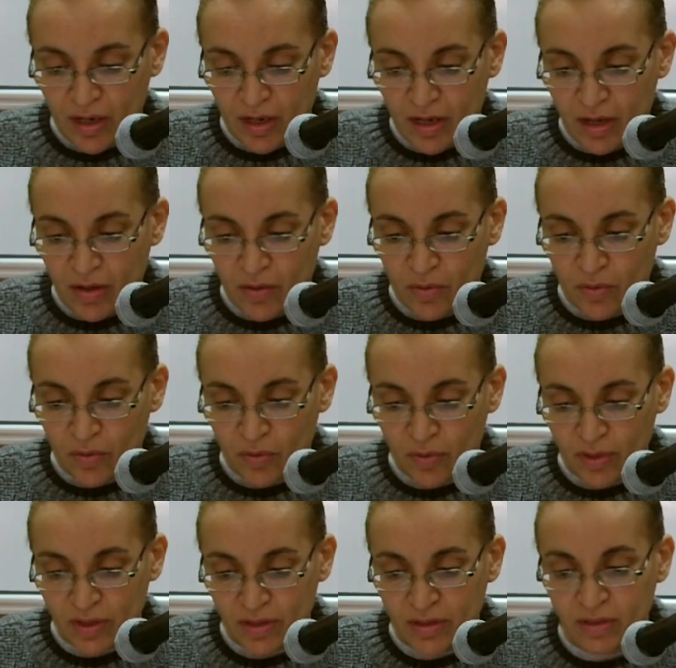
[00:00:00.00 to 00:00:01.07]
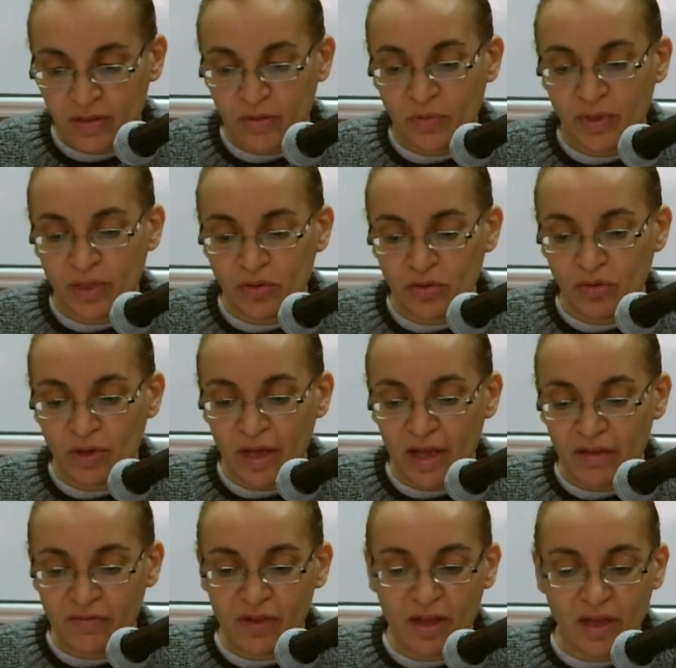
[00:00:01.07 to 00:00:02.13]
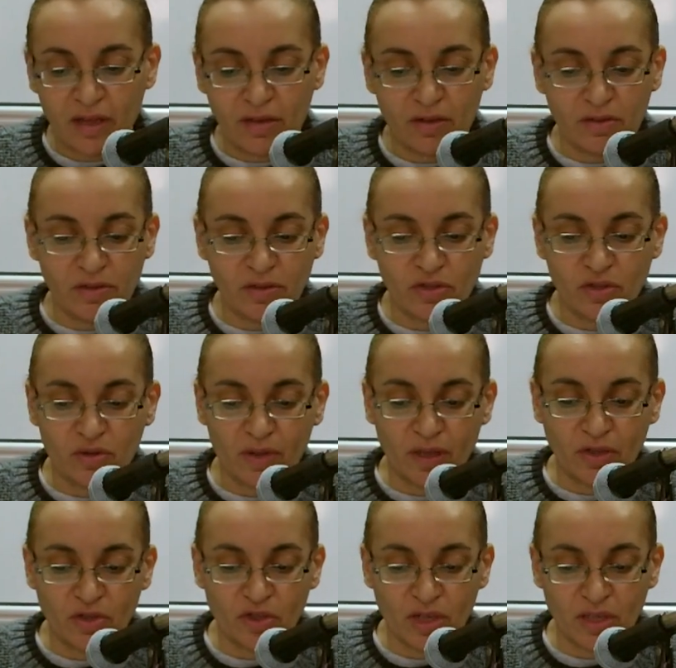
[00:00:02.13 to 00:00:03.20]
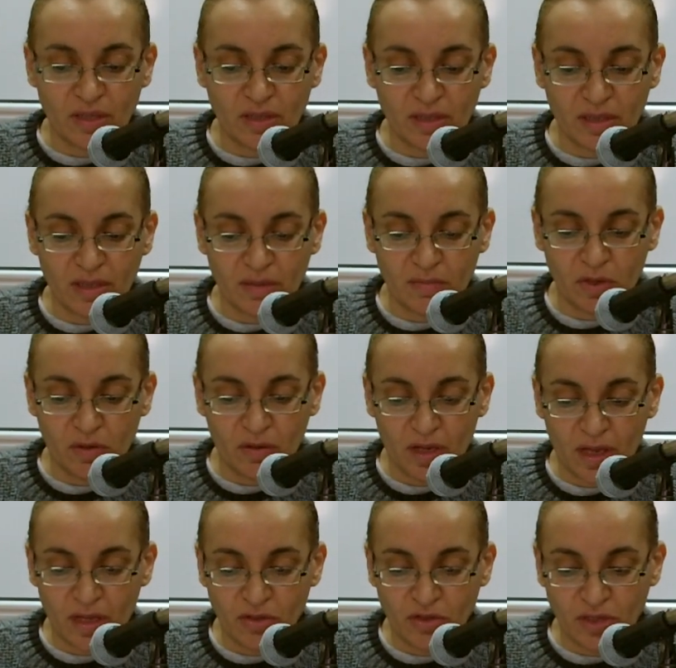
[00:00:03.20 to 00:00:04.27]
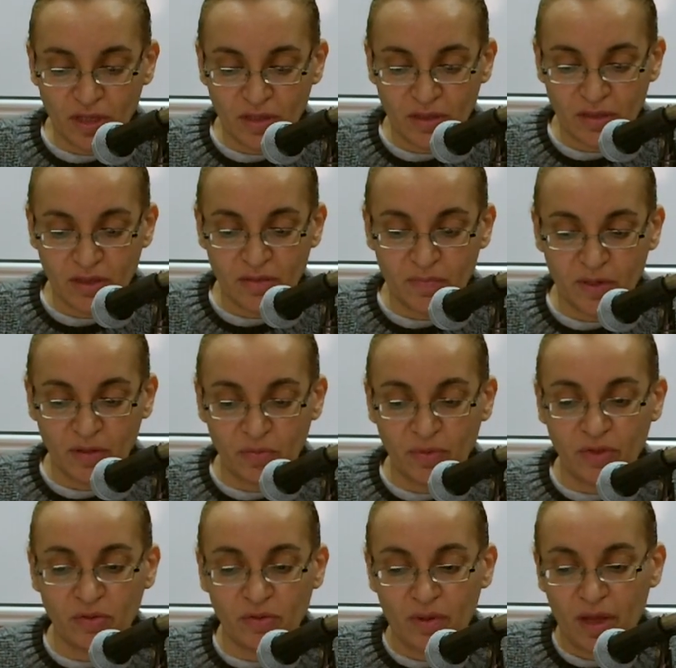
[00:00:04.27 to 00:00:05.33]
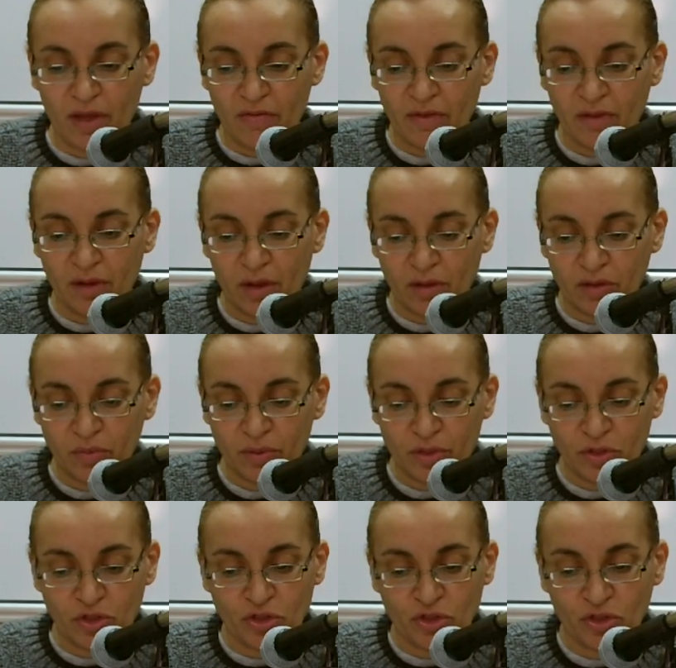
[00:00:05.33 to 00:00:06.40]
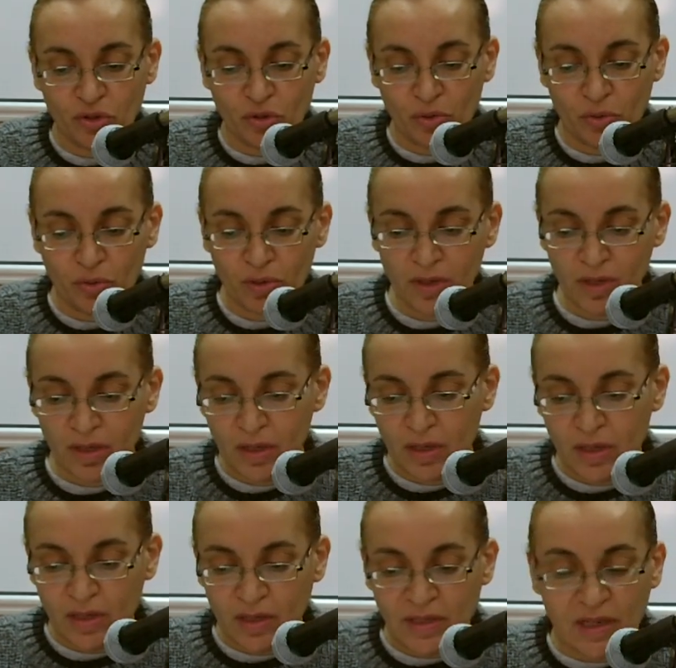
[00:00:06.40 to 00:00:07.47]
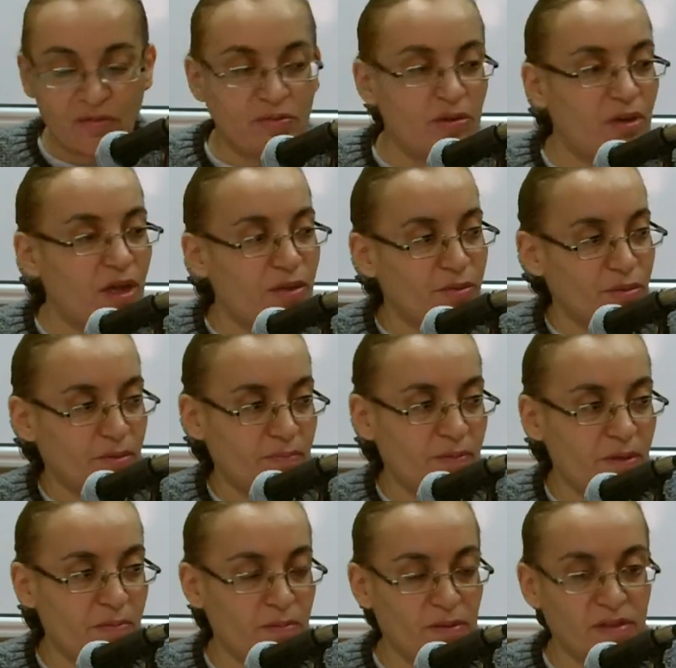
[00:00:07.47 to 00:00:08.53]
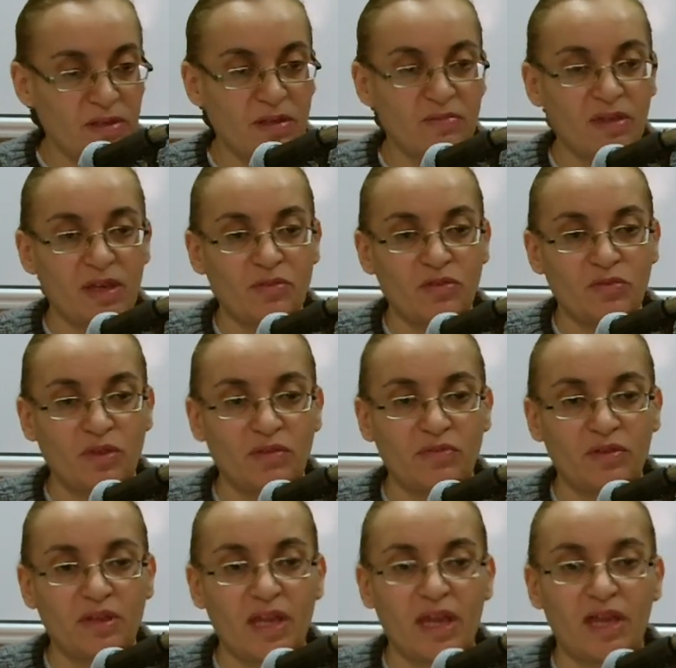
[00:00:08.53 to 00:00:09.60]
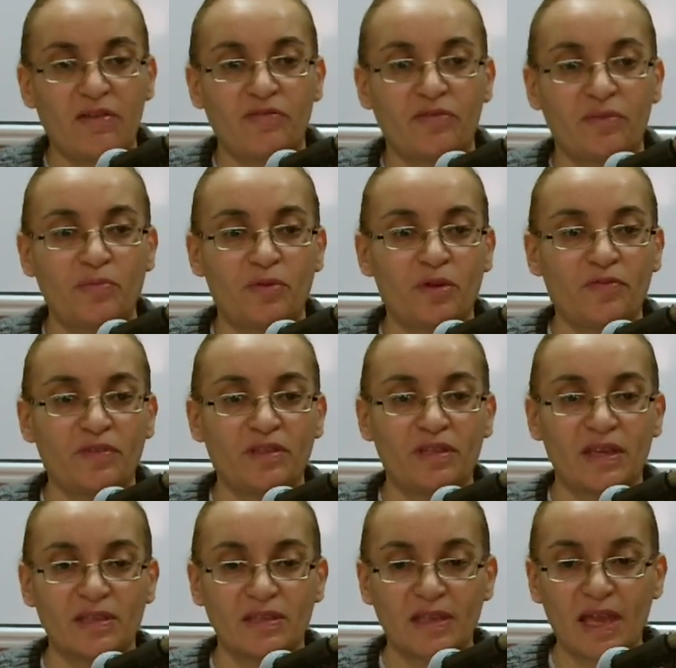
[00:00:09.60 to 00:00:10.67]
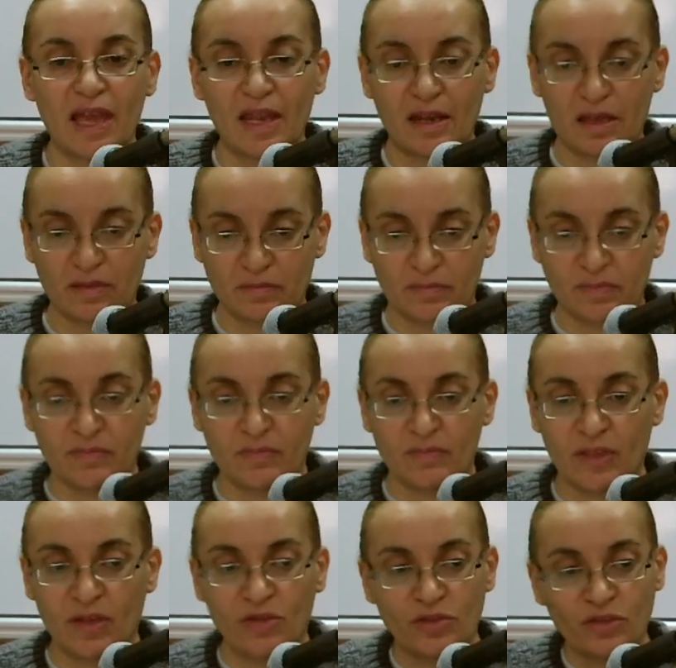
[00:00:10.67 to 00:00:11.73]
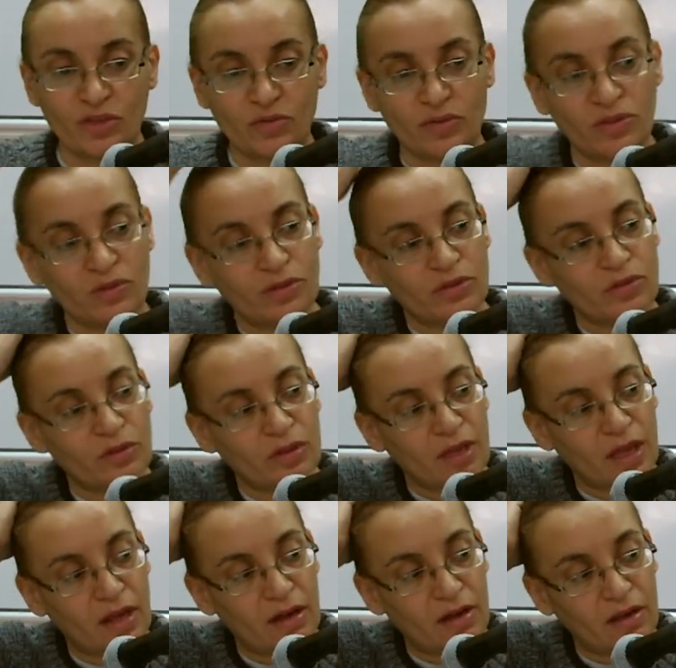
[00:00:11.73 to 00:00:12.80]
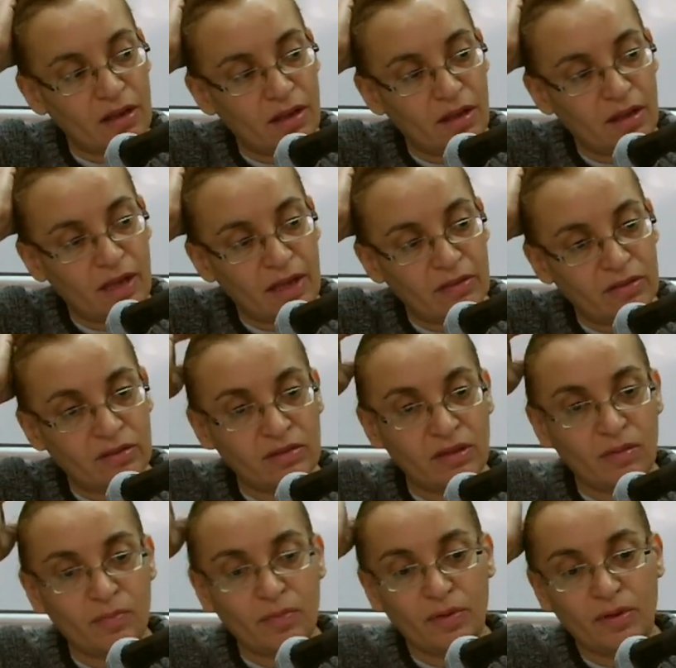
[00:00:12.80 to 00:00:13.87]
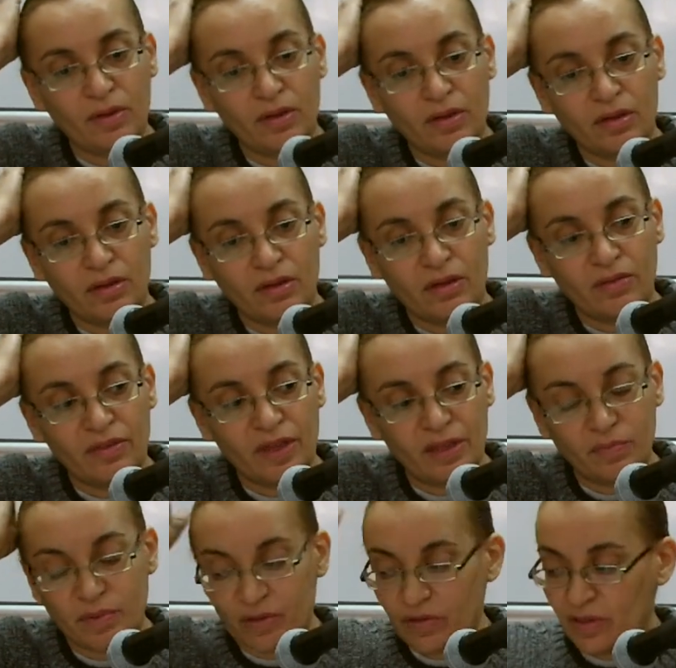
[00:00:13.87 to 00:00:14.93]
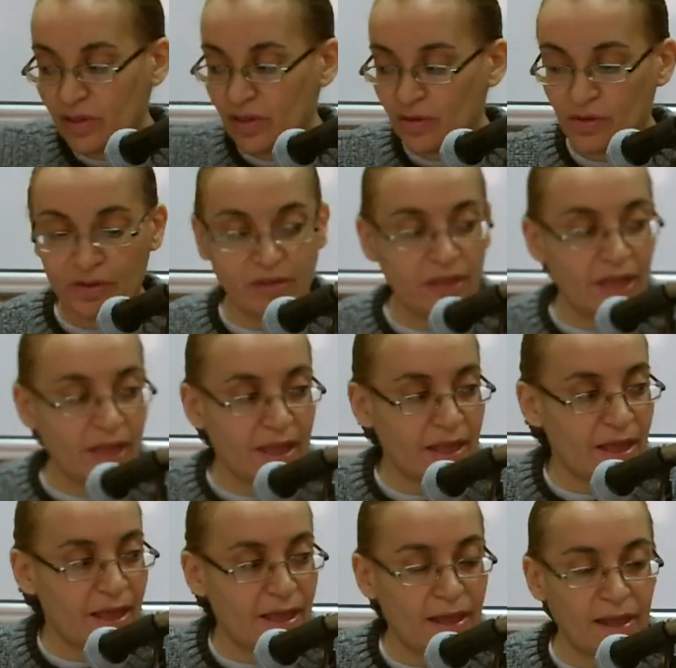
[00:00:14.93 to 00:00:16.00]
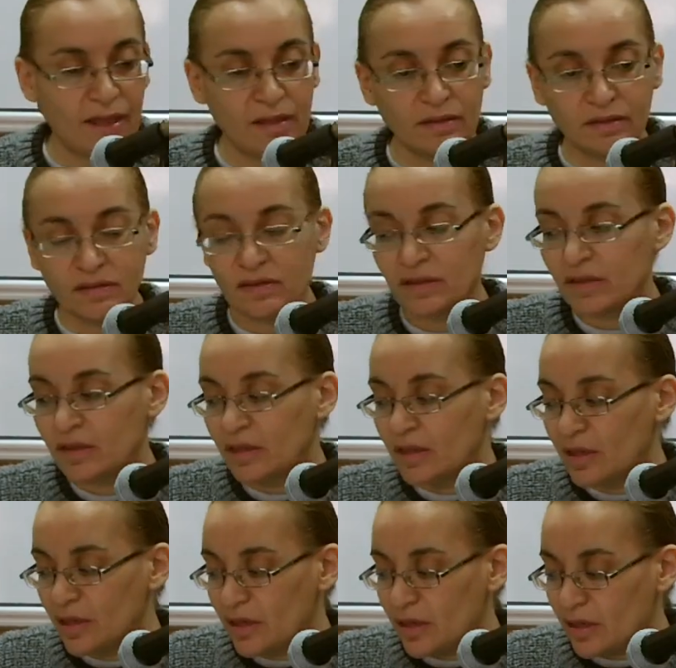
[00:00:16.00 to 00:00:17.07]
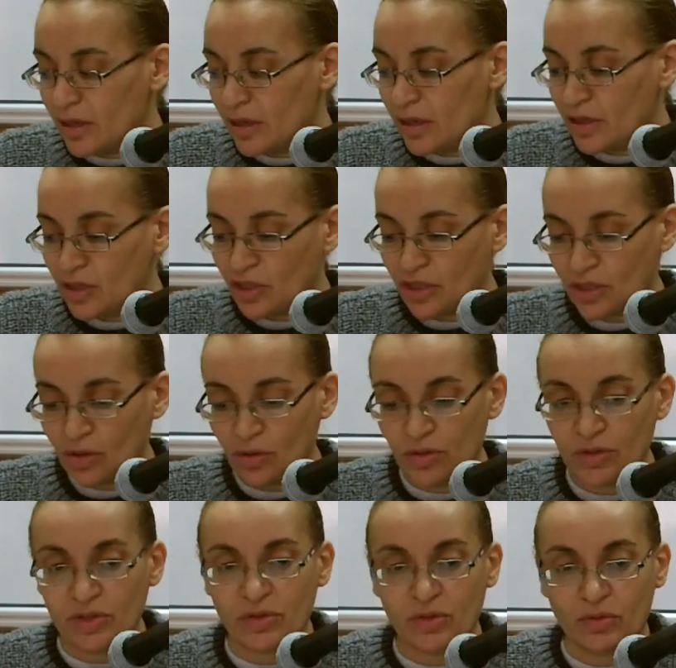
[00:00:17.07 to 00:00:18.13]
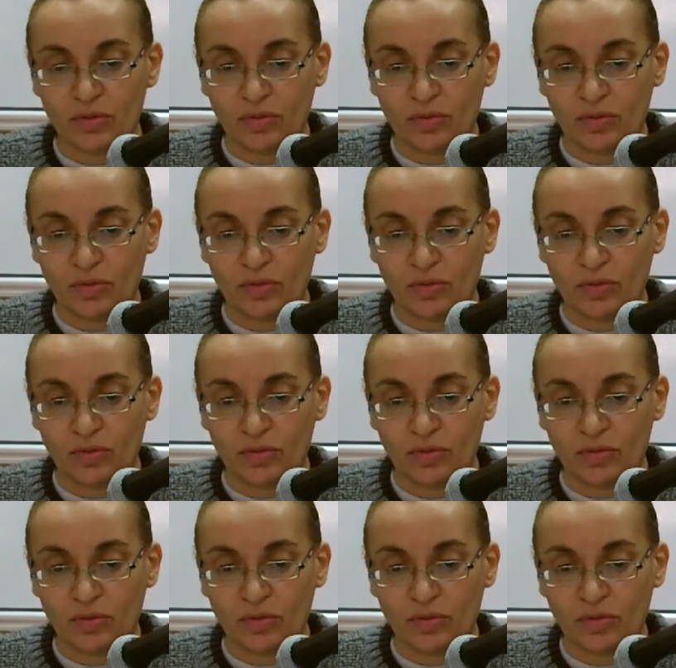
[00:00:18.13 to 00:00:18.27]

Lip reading: Now, we do have icons showing just Simeon and Jesus, but we do have a lot which show several other people. Sometimes we even have the prophetess Hannah, because she was also there at the temple on that particular day, and she also